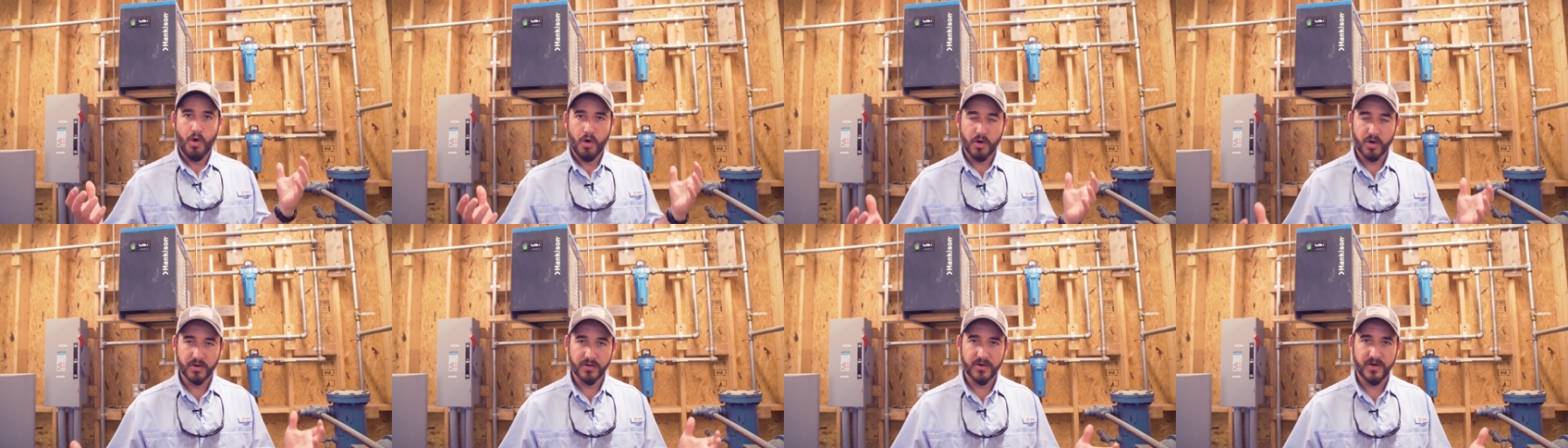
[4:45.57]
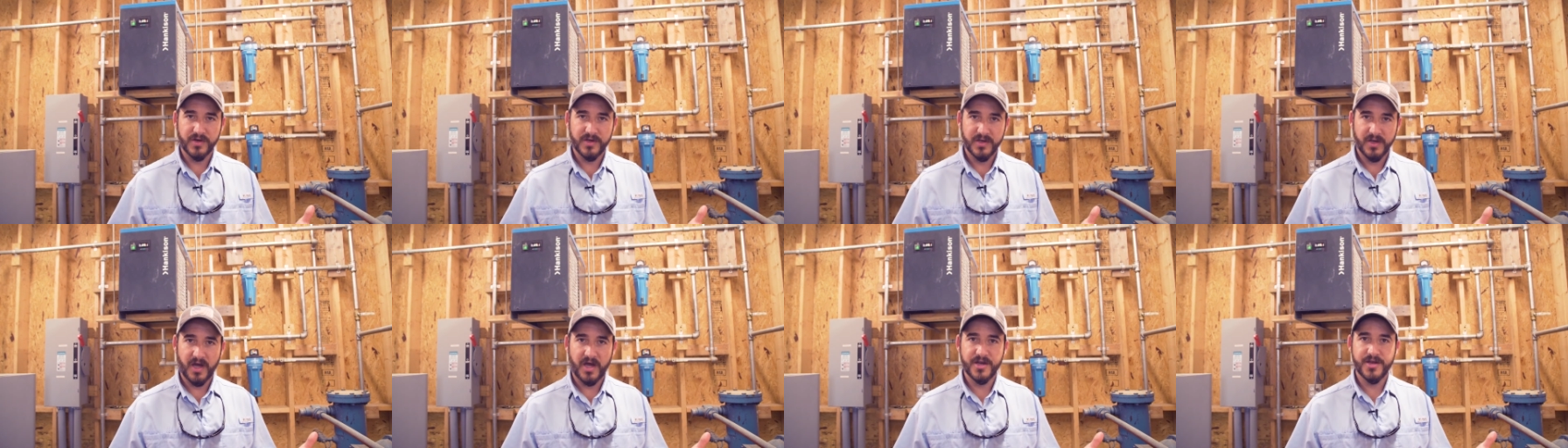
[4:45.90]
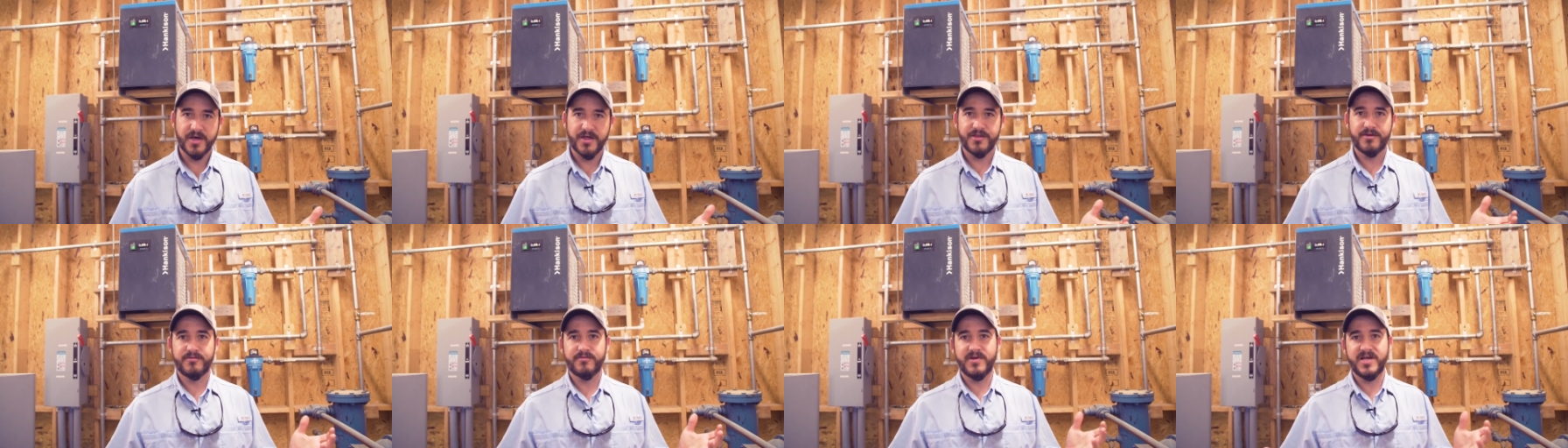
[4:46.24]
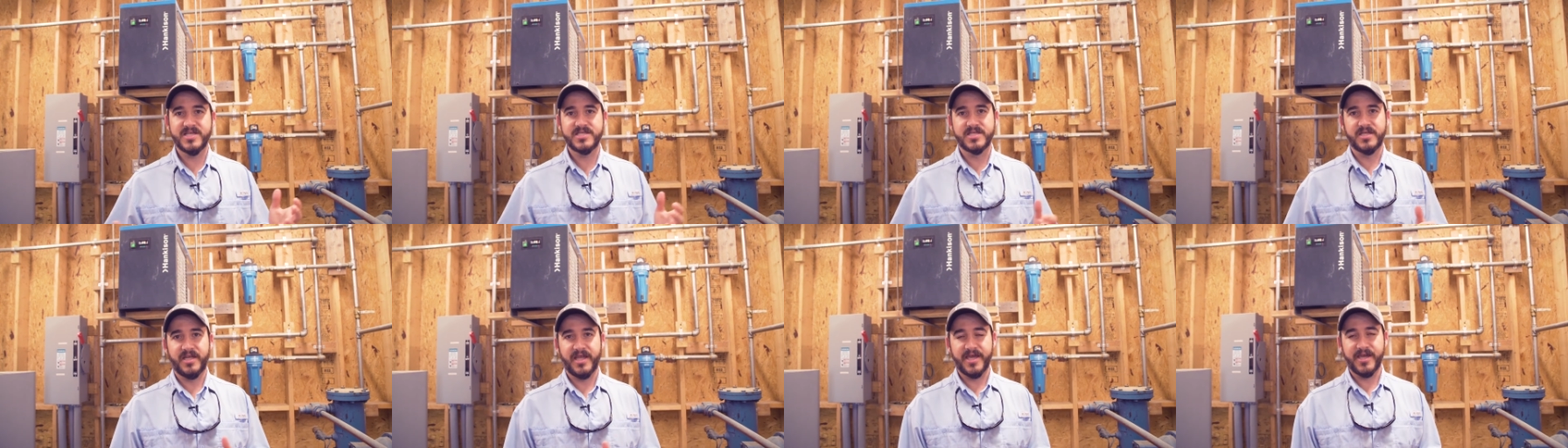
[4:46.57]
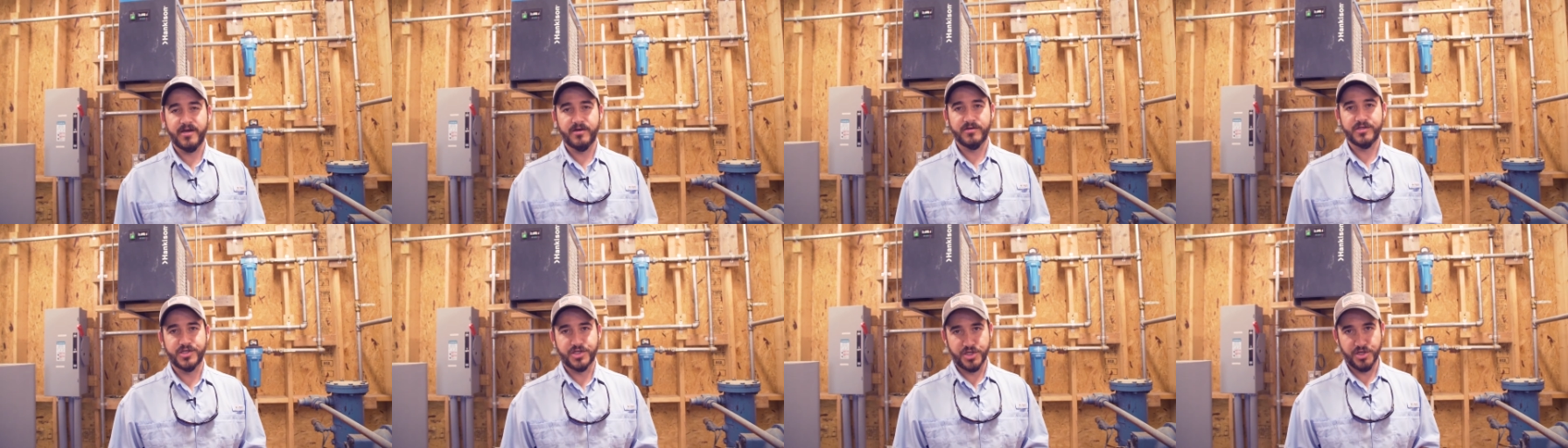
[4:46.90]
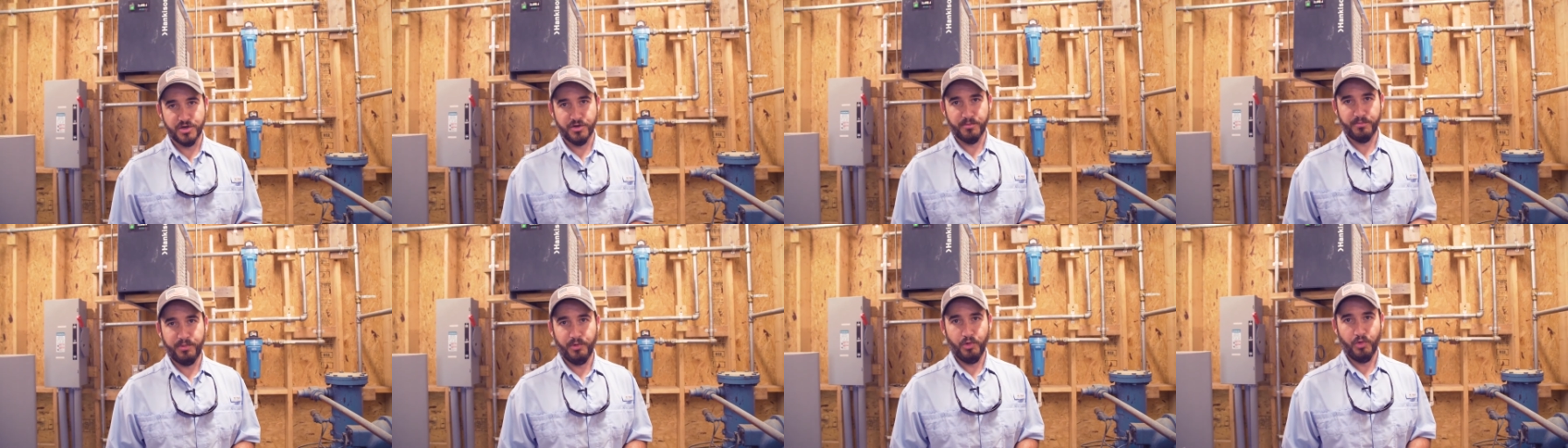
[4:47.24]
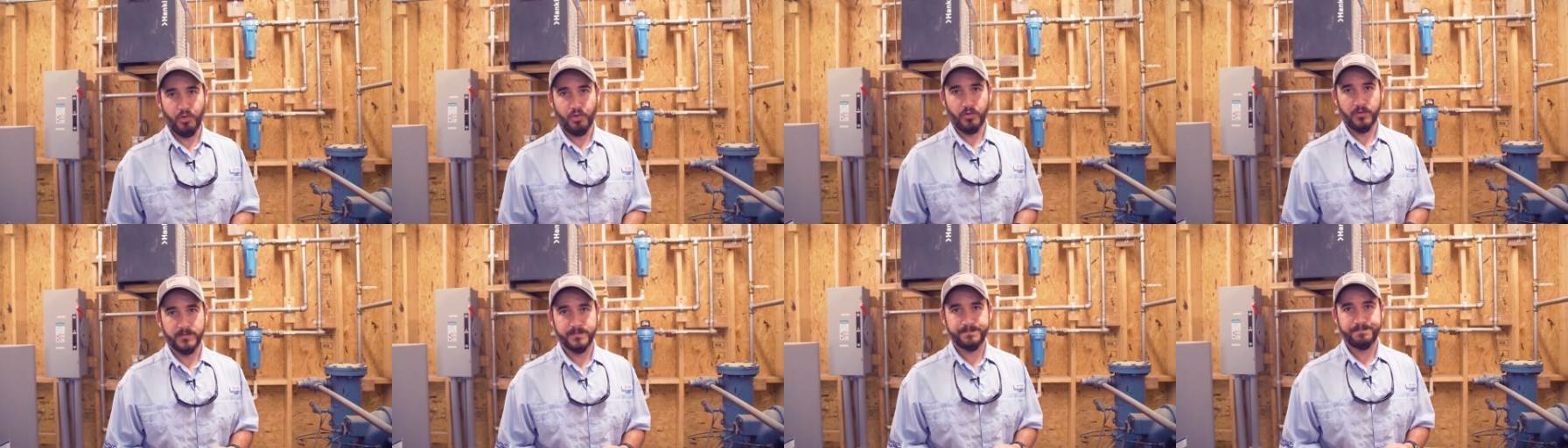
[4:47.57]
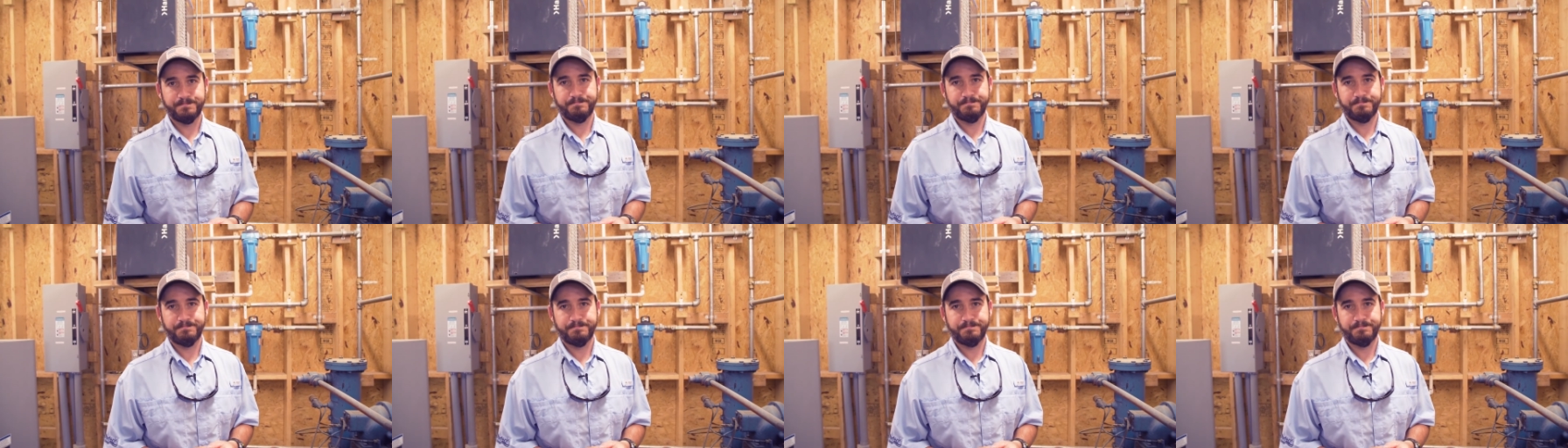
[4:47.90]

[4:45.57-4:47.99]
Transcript: or another resin layer to your pool.